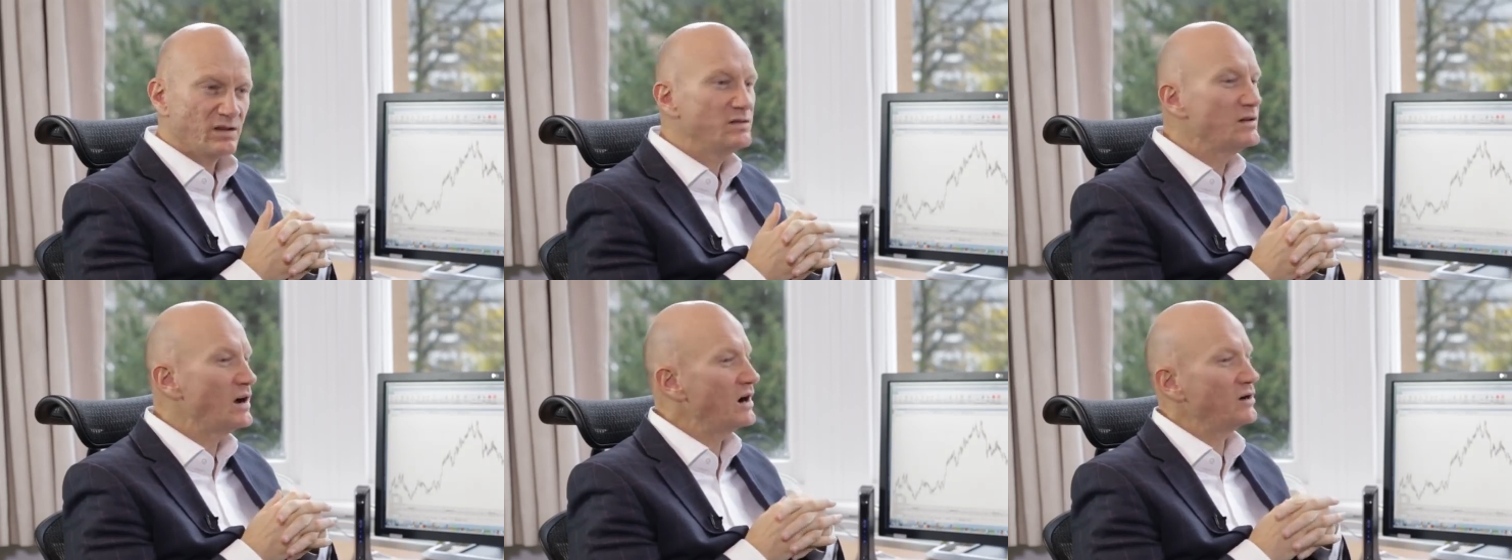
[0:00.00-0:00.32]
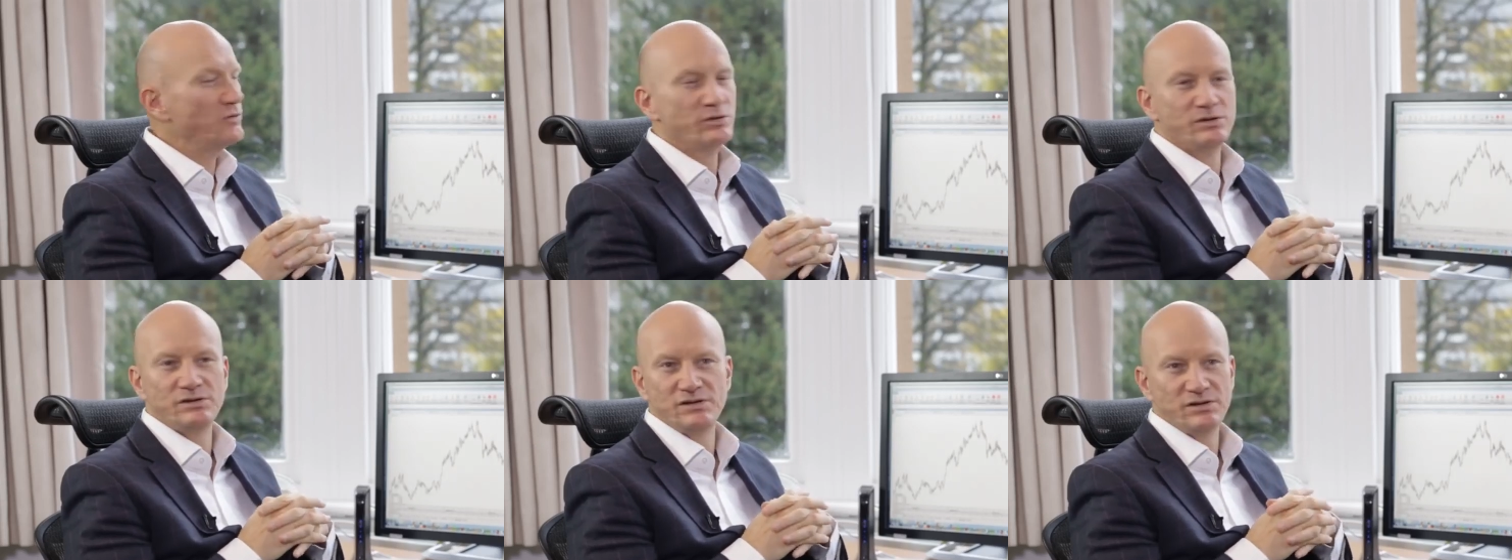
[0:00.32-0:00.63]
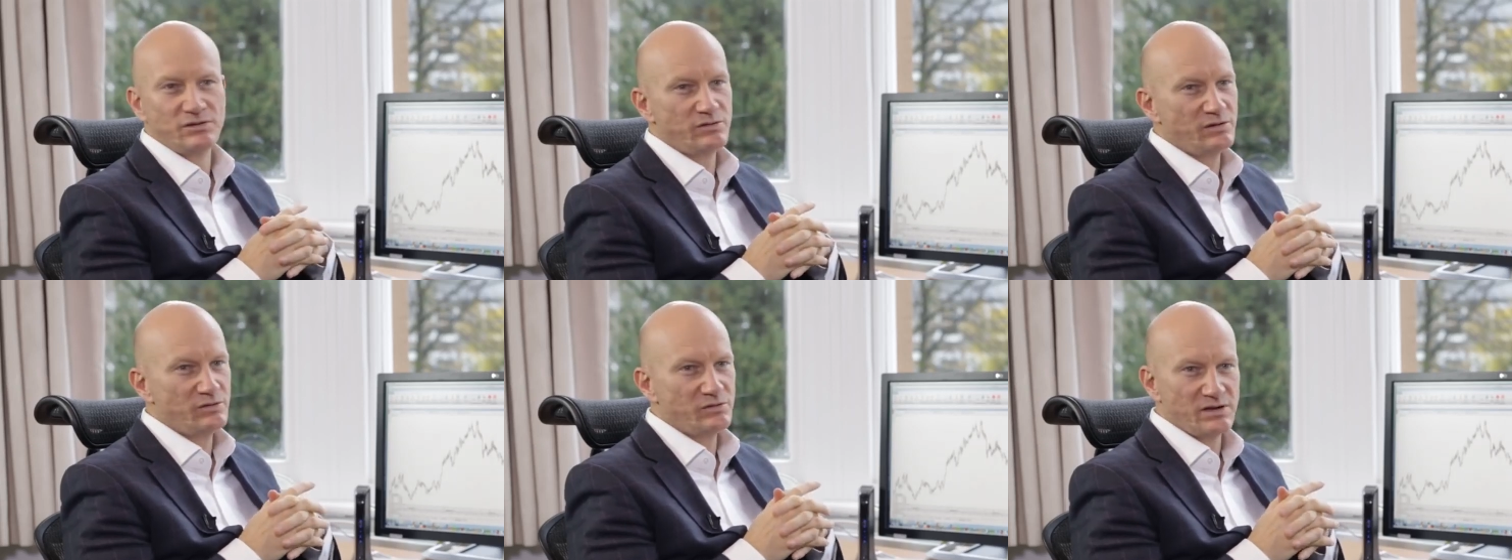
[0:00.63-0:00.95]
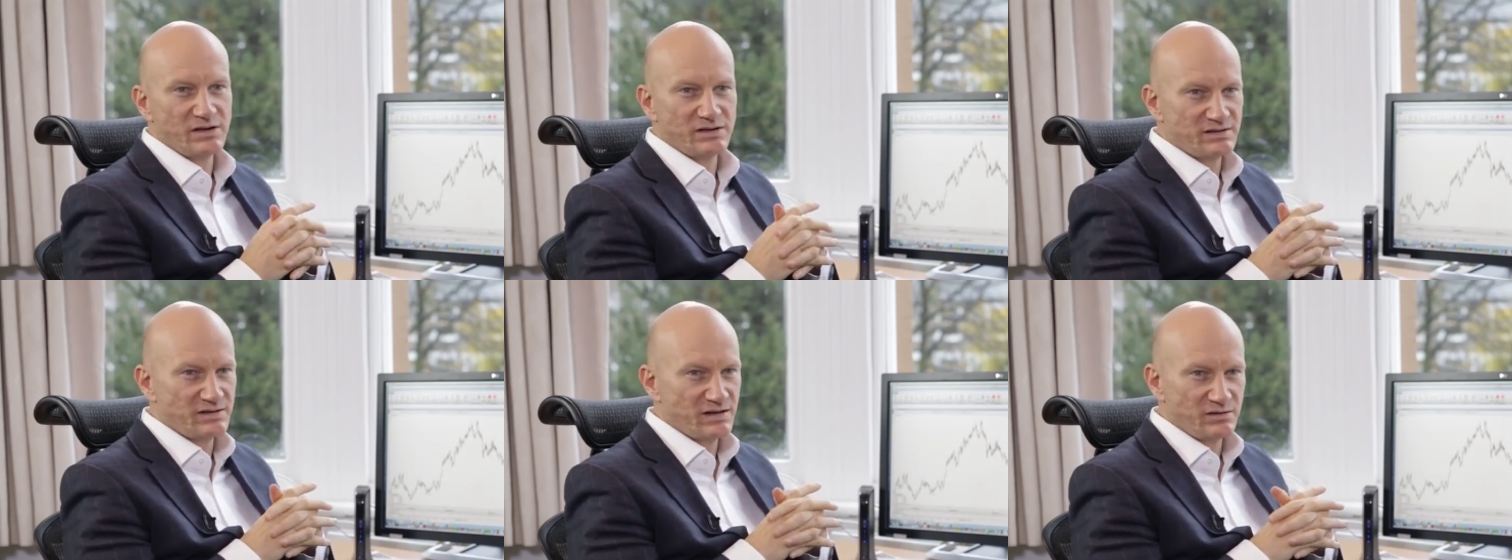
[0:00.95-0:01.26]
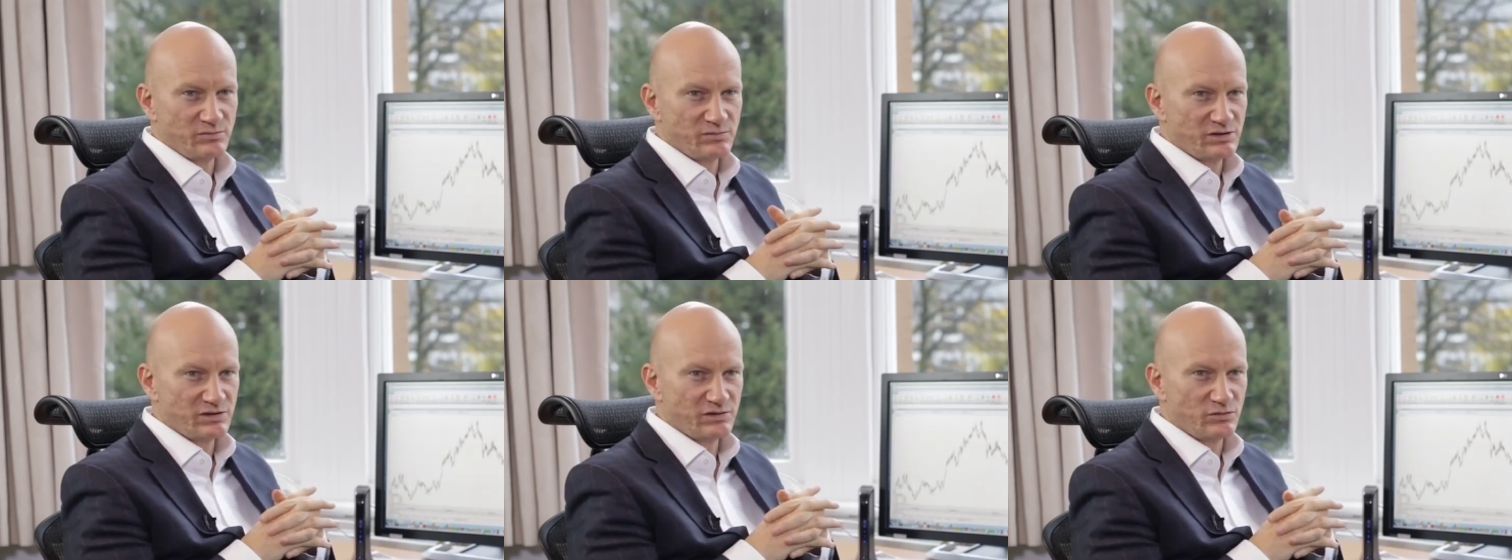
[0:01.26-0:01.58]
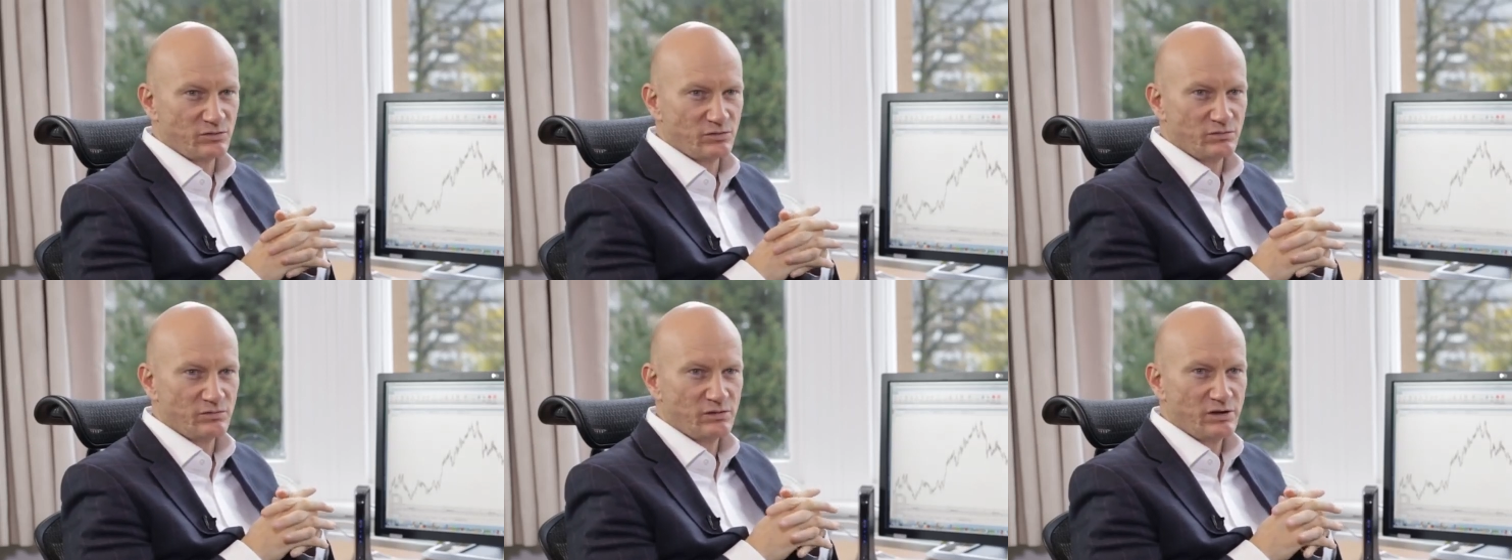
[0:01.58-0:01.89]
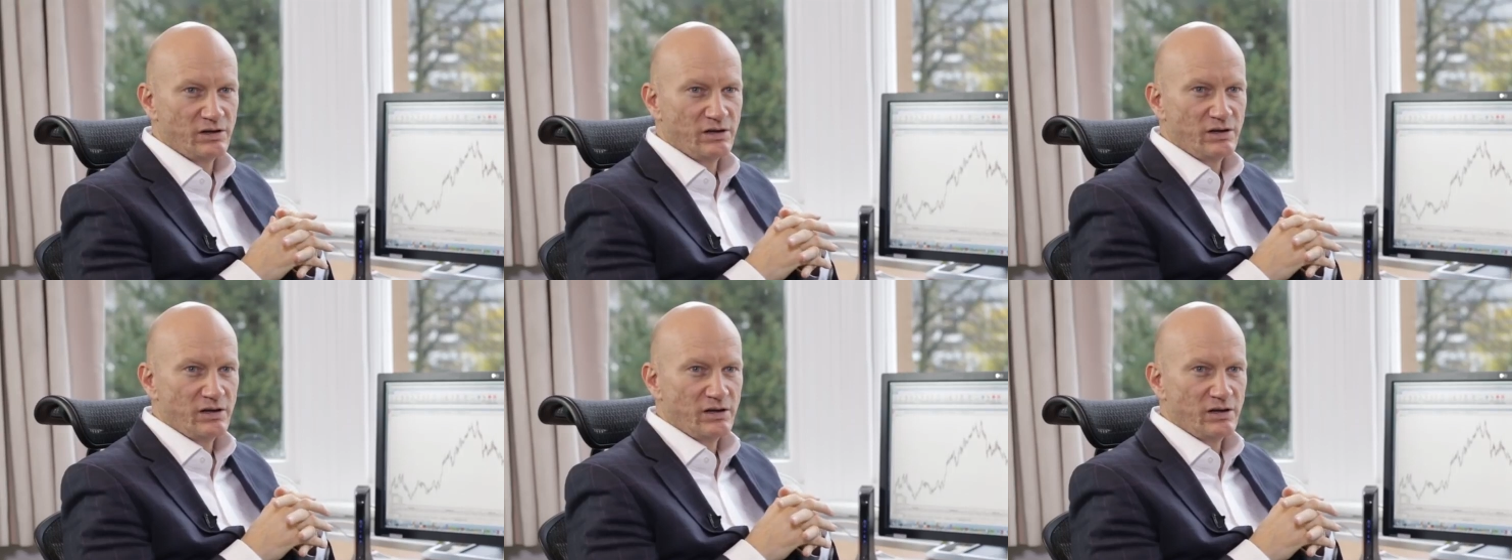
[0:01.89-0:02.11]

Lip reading: No, I wouldn't agree with that statement at all.